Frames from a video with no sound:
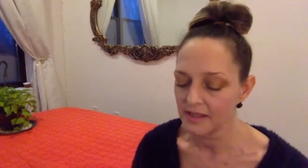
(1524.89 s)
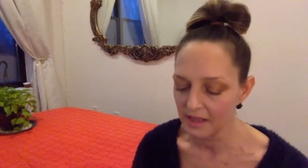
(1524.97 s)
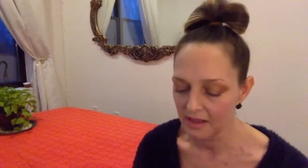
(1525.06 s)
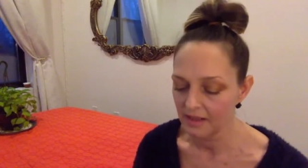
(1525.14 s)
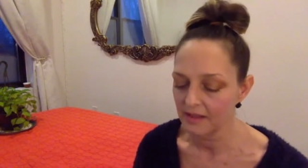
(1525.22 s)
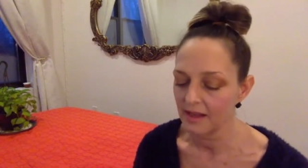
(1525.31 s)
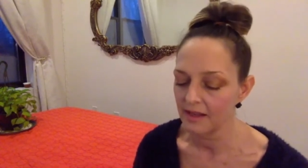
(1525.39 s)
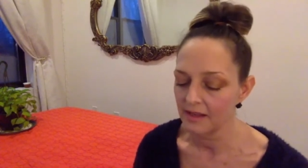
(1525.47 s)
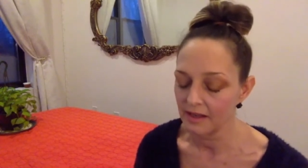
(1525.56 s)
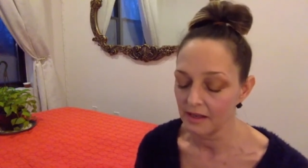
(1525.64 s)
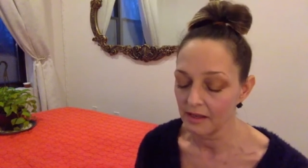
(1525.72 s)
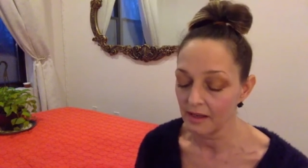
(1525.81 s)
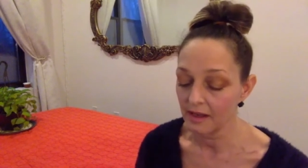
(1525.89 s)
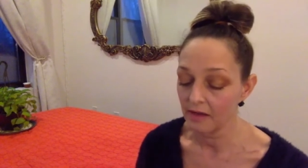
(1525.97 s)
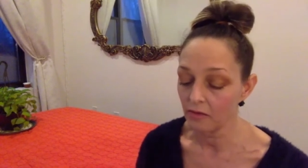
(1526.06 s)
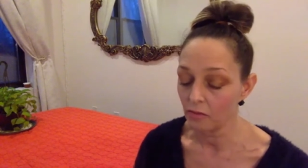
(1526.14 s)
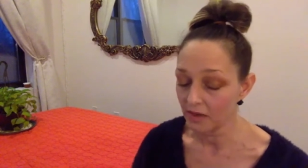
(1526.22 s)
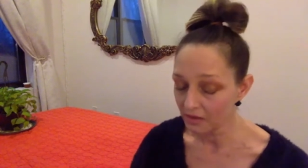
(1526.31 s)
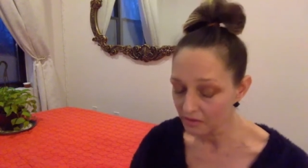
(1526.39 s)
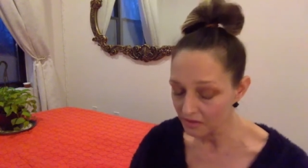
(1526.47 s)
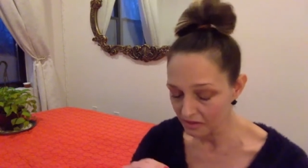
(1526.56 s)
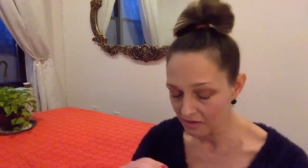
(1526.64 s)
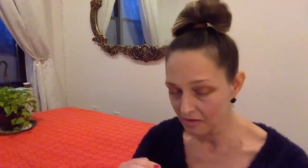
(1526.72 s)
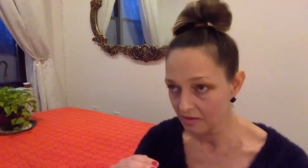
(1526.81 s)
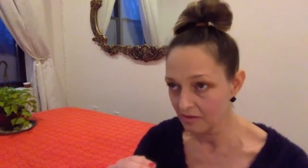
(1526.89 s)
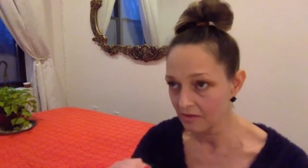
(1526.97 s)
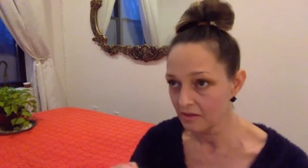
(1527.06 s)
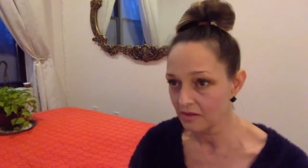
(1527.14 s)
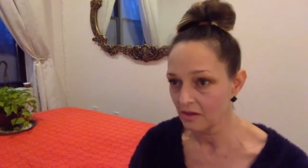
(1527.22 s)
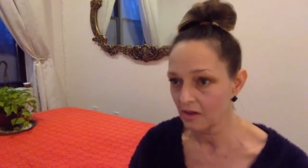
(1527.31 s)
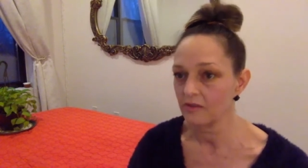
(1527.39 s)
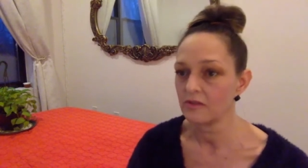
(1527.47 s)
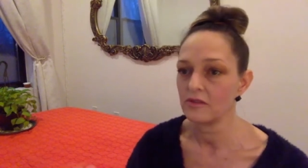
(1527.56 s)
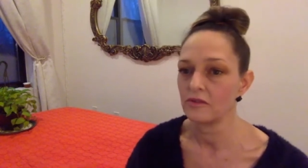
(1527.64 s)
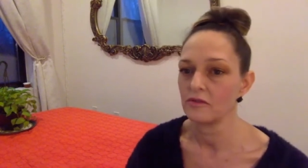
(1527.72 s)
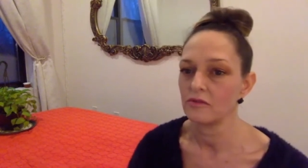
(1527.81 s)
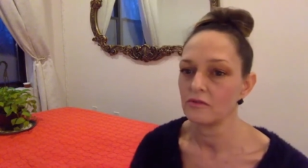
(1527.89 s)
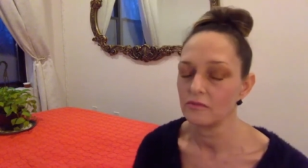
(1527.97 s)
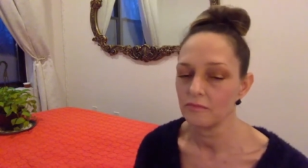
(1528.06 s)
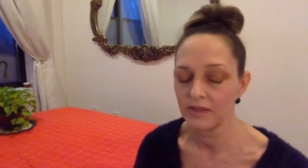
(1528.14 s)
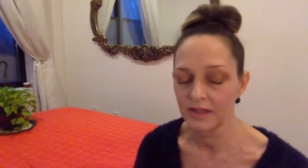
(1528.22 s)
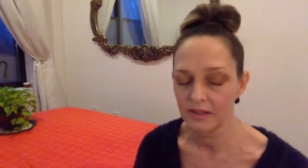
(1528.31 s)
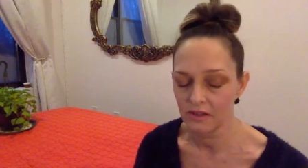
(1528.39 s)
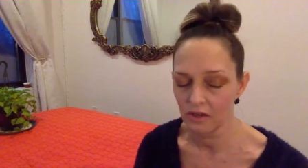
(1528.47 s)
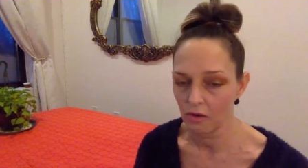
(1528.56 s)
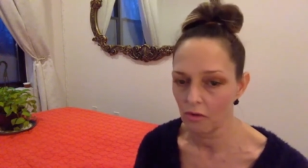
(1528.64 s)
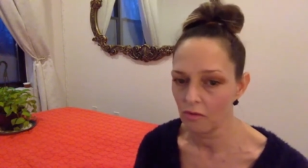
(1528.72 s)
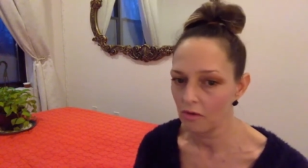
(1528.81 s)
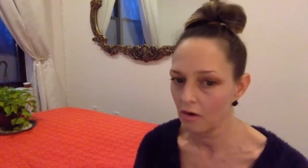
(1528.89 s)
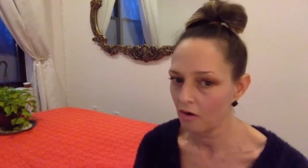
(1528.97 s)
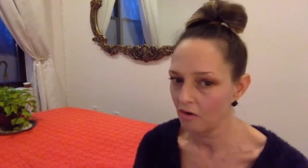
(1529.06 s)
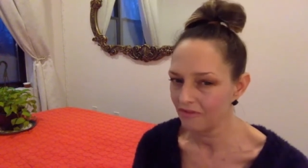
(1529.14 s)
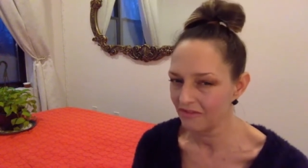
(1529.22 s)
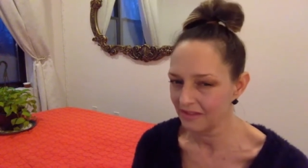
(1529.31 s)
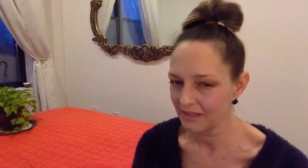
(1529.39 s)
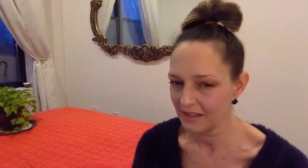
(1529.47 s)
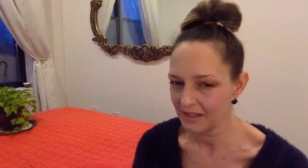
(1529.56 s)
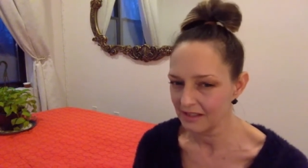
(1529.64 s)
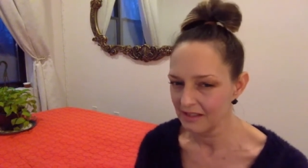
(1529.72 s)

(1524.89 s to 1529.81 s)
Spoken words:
I think that it will start to plateau. Hopefully,